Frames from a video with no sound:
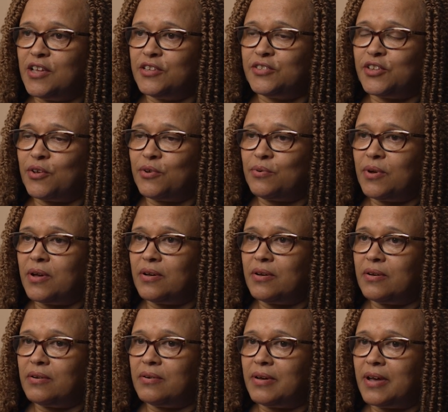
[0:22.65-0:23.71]
So
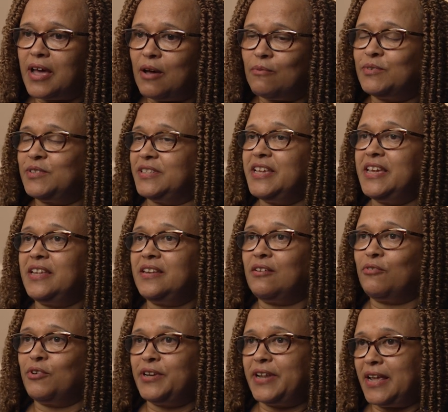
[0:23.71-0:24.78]
uh, I was seeing
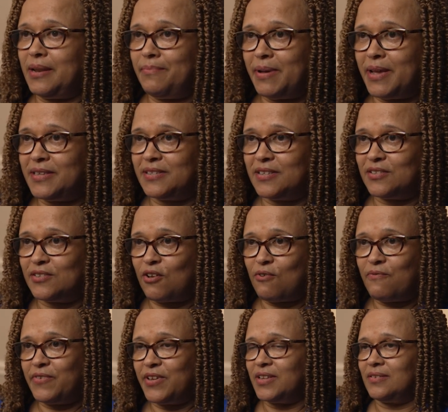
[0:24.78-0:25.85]
on a daily basis
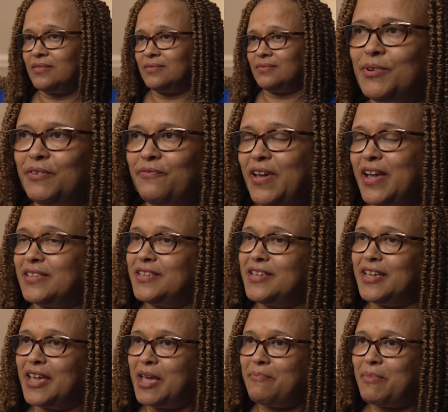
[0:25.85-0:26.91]
COVID. When the
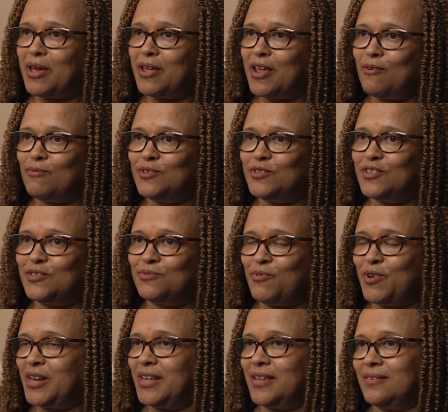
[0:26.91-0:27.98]
vaccine came out, I was just
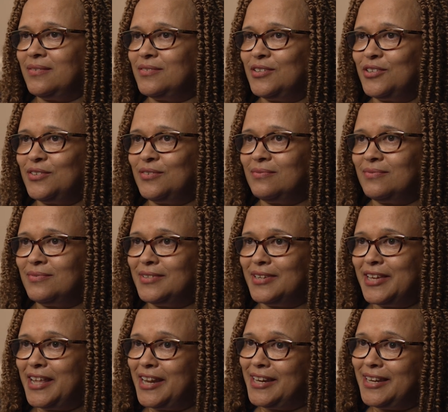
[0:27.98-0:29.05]
ready to, to
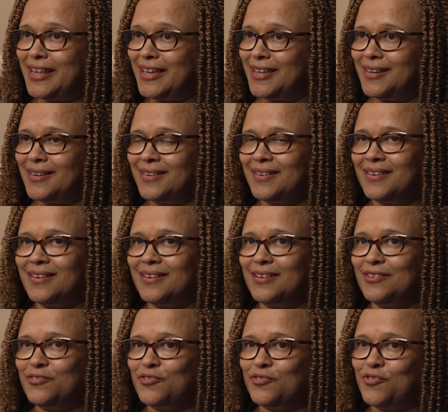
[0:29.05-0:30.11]
get it done,
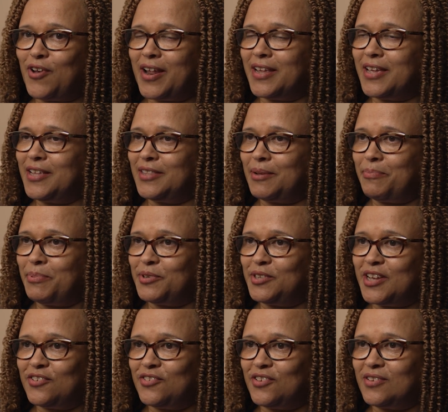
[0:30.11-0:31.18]
to try to get the
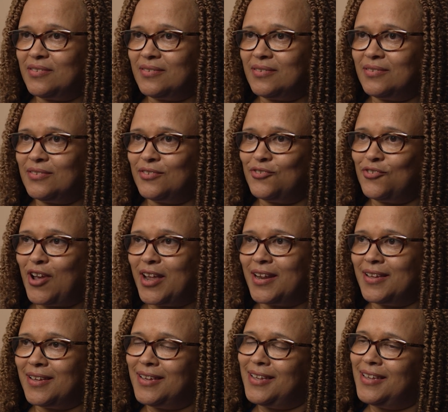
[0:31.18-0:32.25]
protection, to try
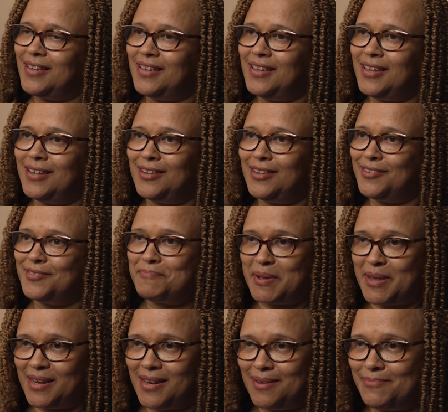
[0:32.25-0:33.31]
to end this
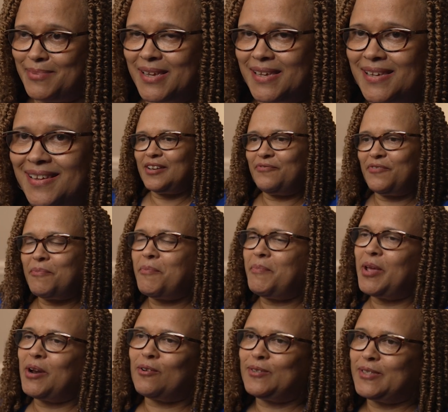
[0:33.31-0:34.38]
pandemic from a
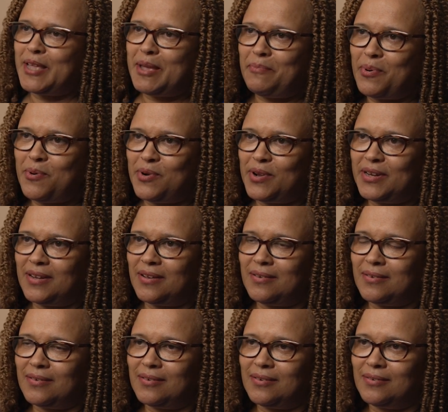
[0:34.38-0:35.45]
medical standpoint,
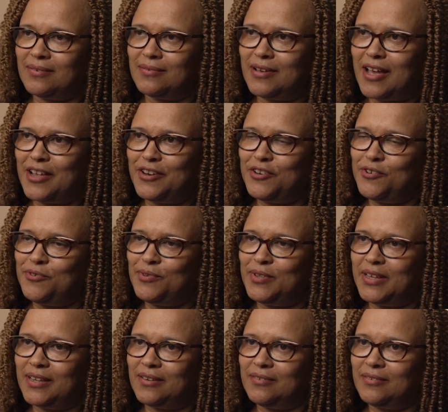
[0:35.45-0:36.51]
uh, I knew
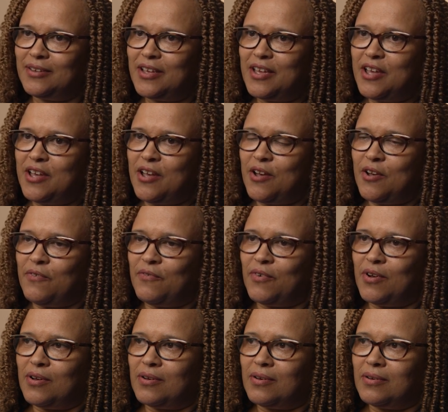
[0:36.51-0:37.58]

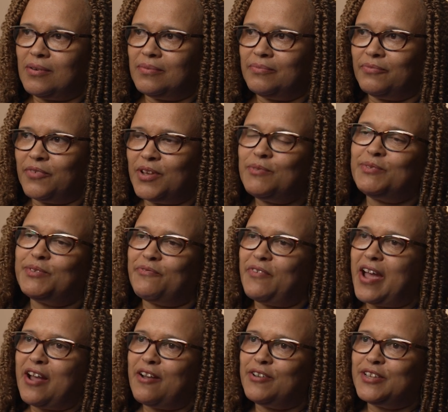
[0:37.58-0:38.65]
that uh, it was a
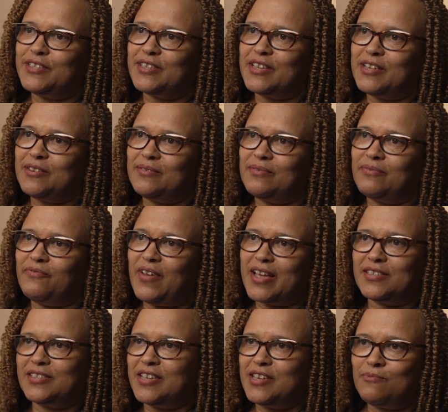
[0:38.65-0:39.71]
virus and
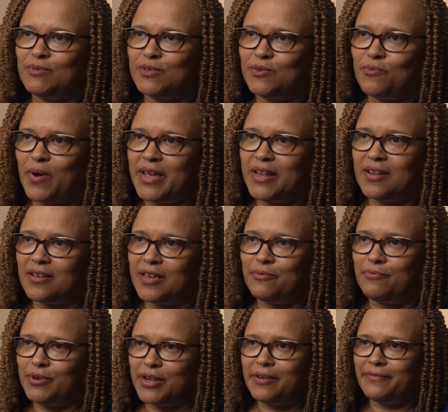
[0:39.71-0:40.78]
vaccine was the way to
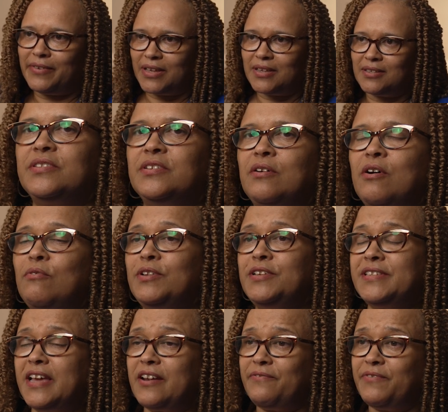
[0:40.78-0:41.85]
get rid of it. The only
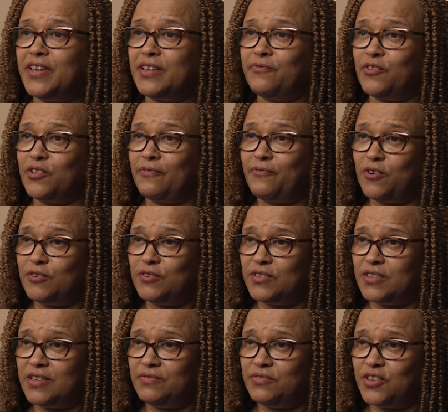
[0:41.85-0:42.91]
side effect for the
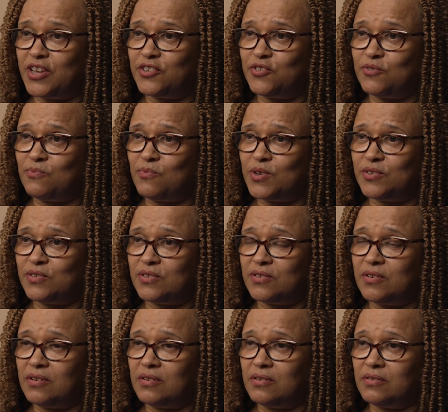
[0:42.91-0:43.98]
first injection was
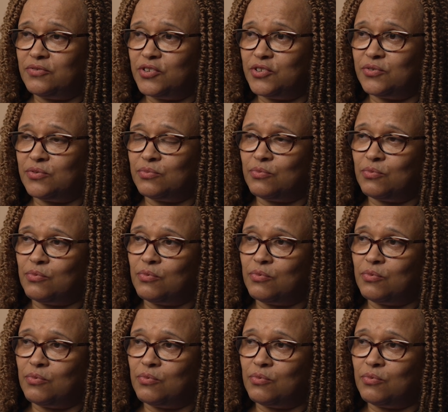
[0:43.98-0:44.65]
just